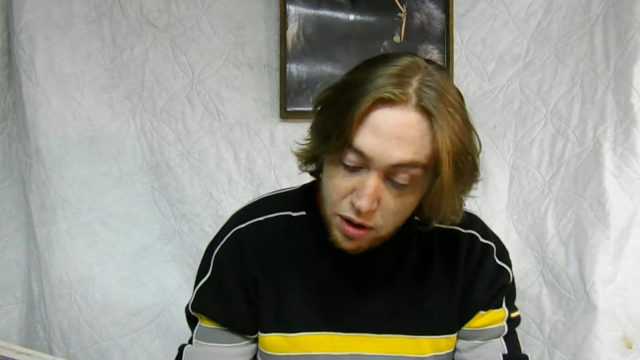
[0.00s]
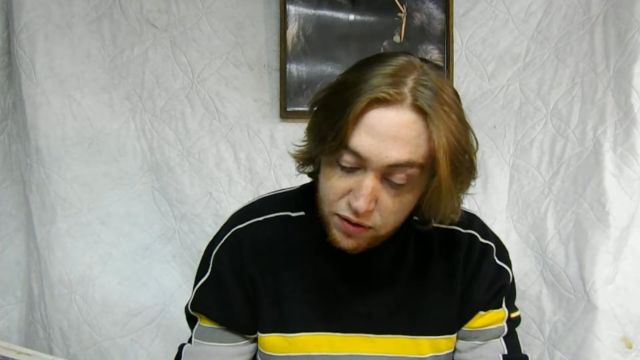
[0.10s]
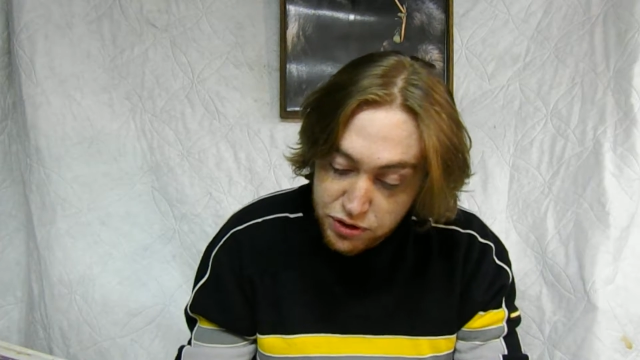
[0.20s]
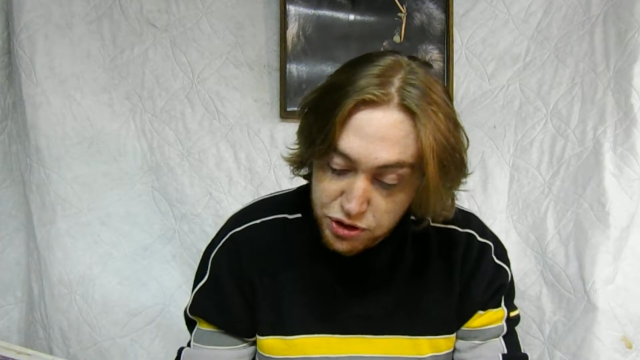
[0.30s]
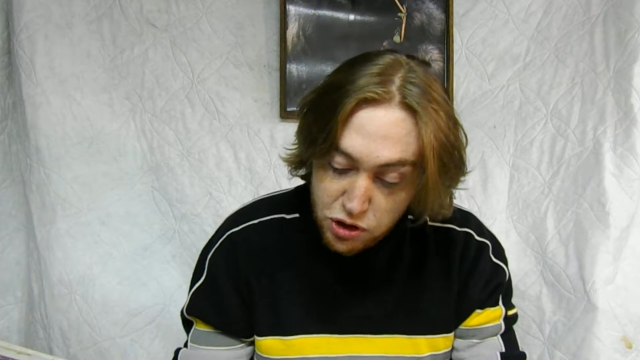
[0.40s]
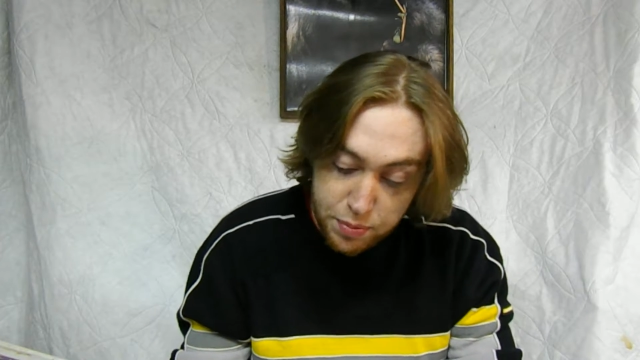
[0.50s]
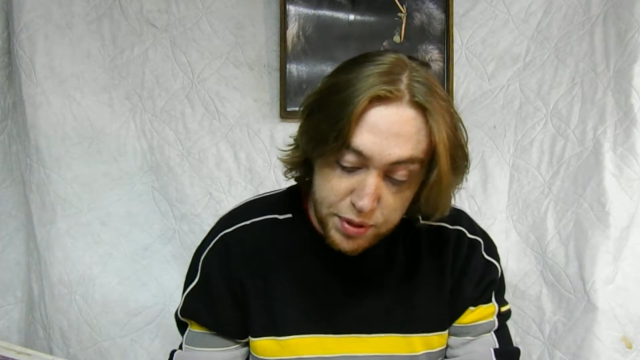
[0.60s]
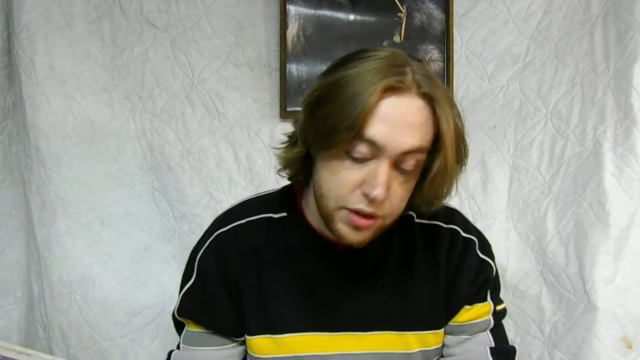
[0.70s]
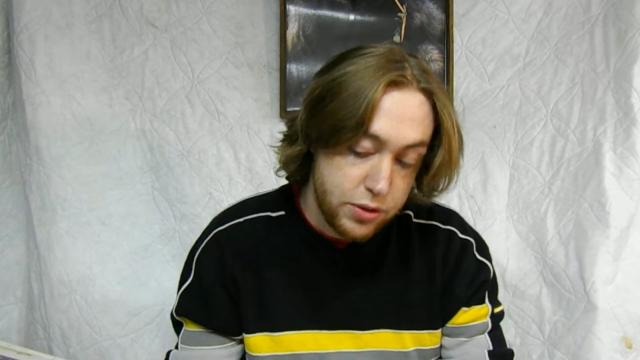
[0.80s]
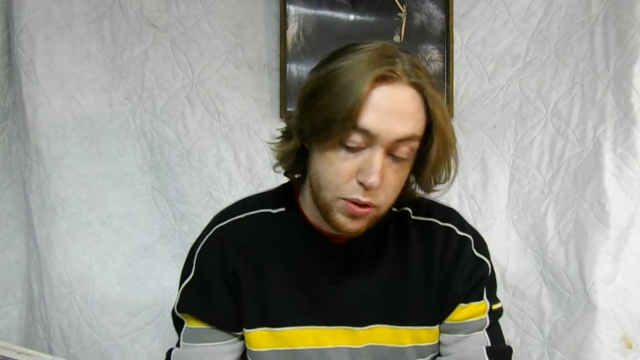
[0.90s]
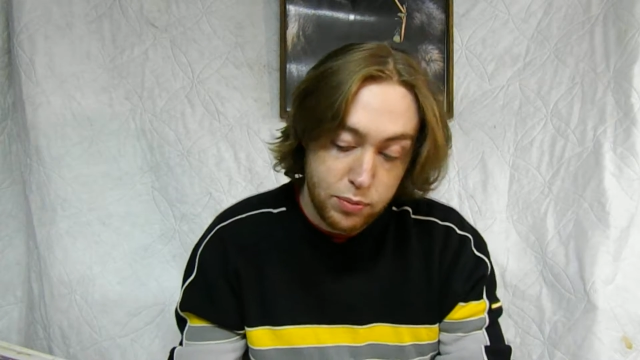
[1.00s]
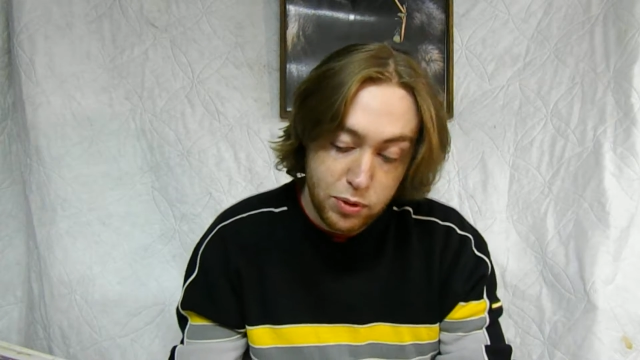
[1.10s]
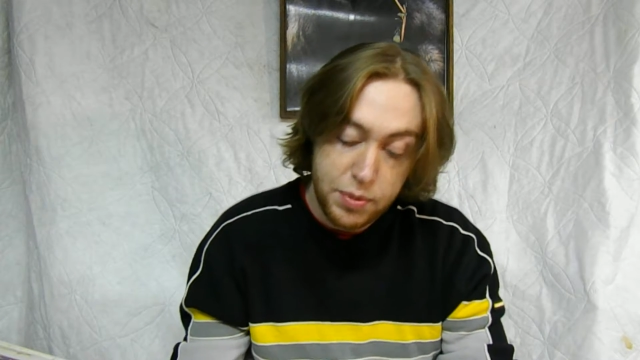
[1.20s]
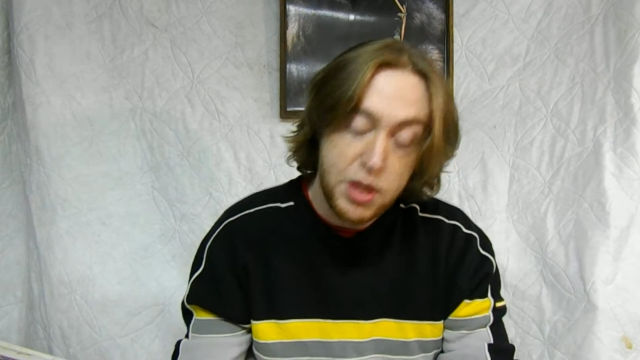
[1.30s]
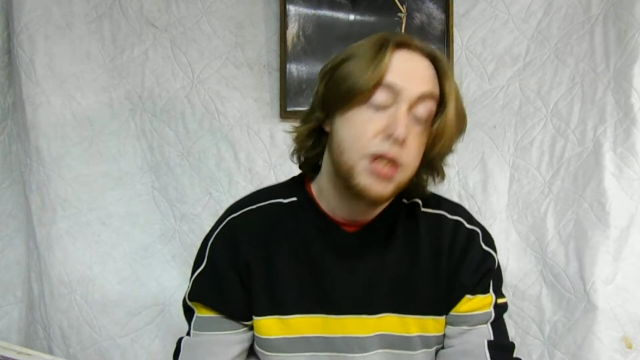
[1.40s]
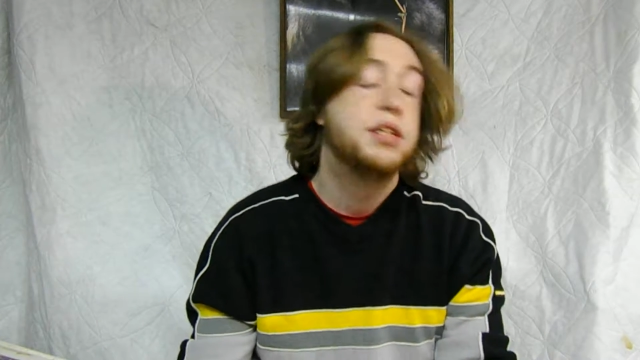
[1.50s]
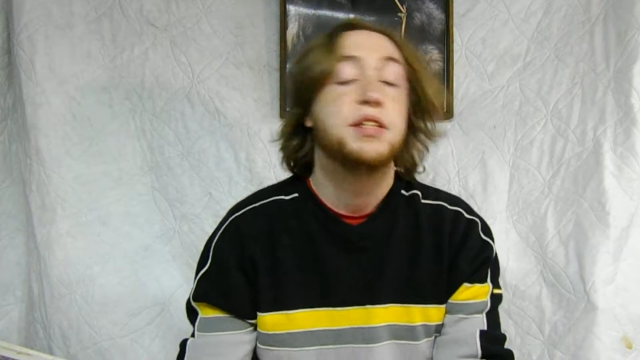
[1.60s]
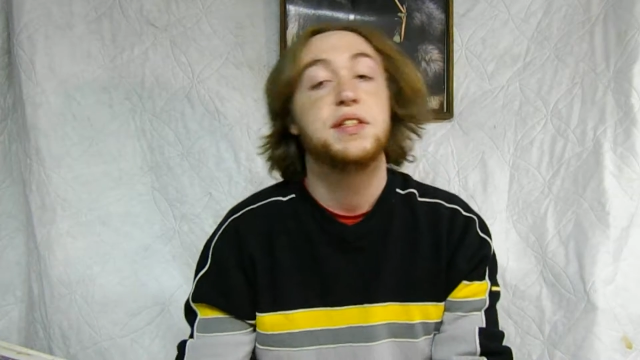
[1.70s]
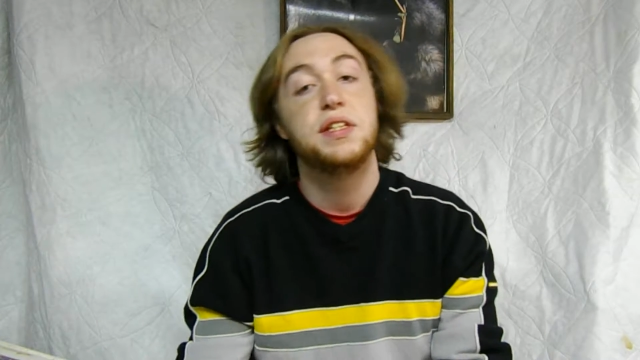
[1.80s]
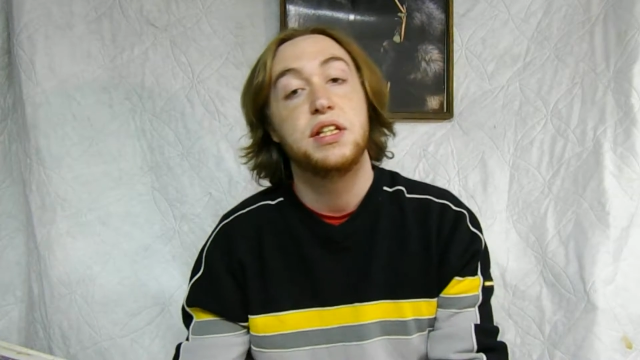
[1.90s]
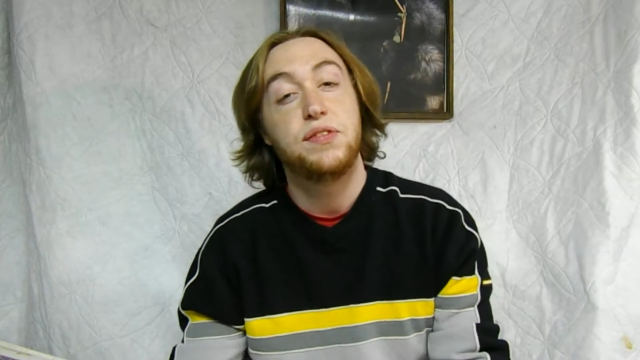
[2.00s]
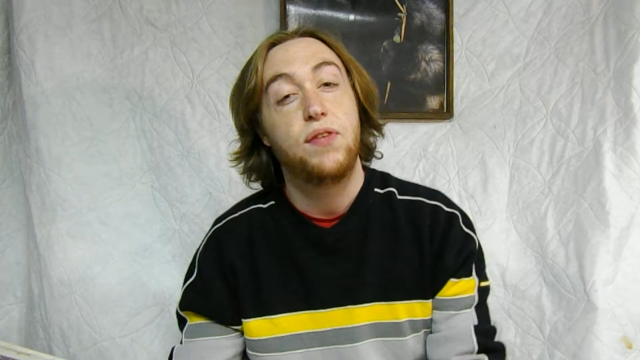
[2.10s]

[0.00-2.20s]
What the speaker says: Marvel show up in the dorm room to see that he's